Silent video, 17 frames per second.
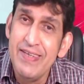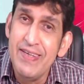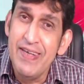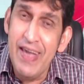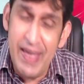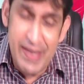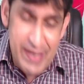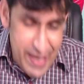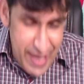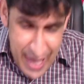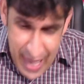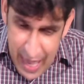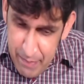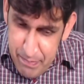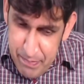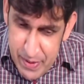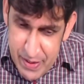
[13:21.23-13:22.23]
and
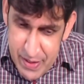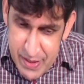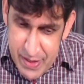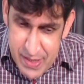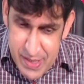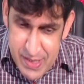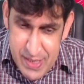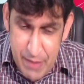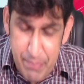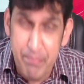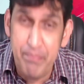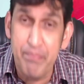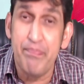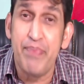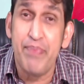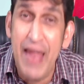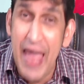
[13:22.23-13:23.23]
happiness and
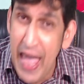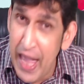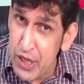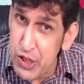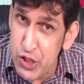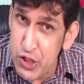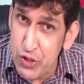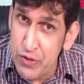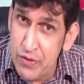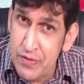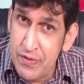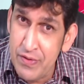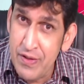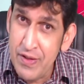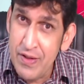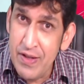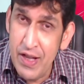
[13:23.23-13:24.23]
pleasure
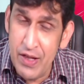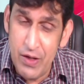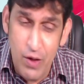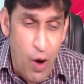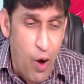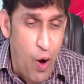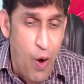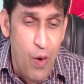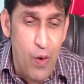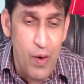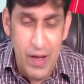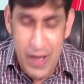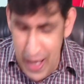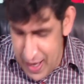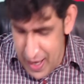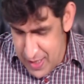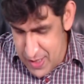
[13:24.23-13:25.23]
and all
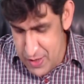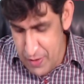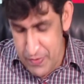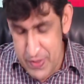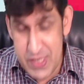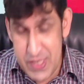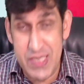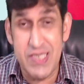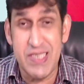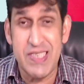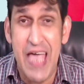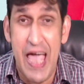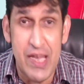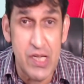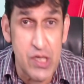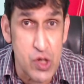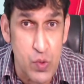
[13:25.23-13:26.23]
kinds of
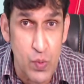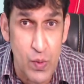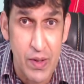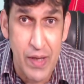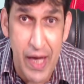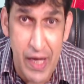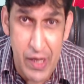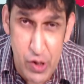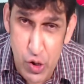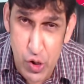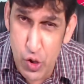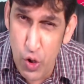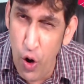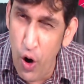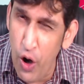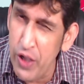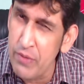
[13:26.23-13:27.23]
sensual
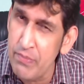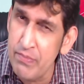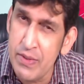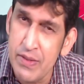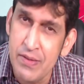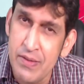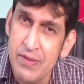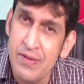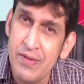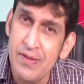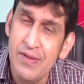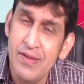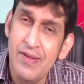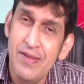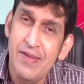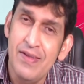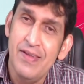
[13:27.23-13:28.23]
enjoyment.
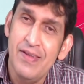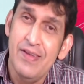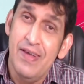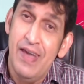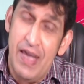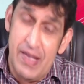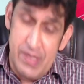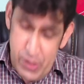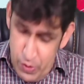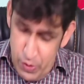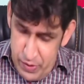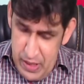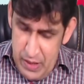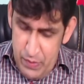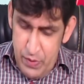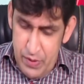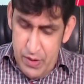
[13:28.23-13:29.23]
And so
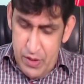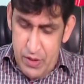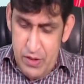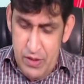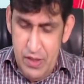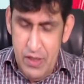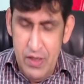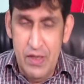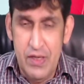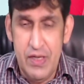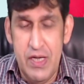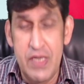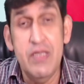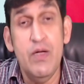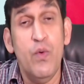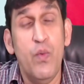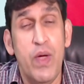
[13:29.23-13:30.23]
they will
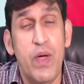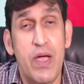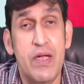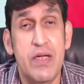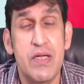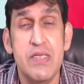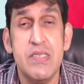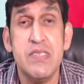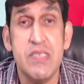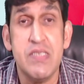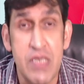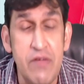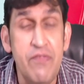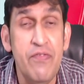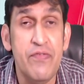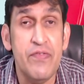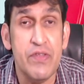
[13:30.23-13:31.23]
in a way
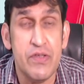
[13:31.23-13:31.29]
deceive